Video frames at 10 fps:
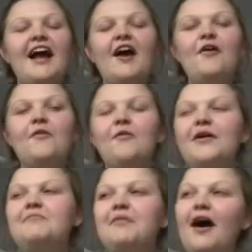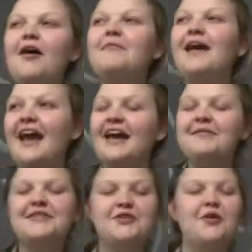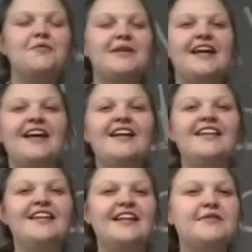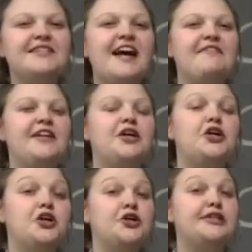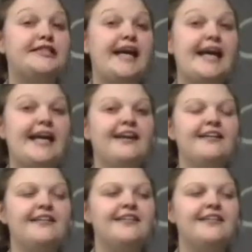now, when Bob came and told me that he was having a good day,